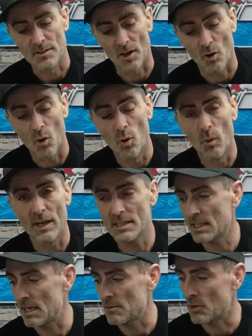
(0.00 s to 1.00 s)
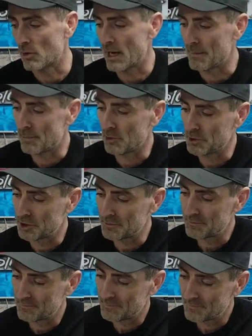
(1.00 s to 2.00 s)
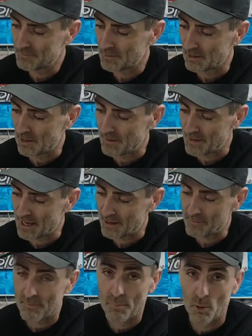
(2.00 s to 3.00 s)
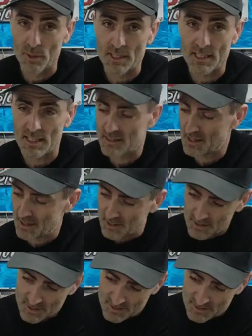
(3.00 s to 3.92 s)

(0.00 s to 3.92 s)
So always keep your airbrush like that, pointing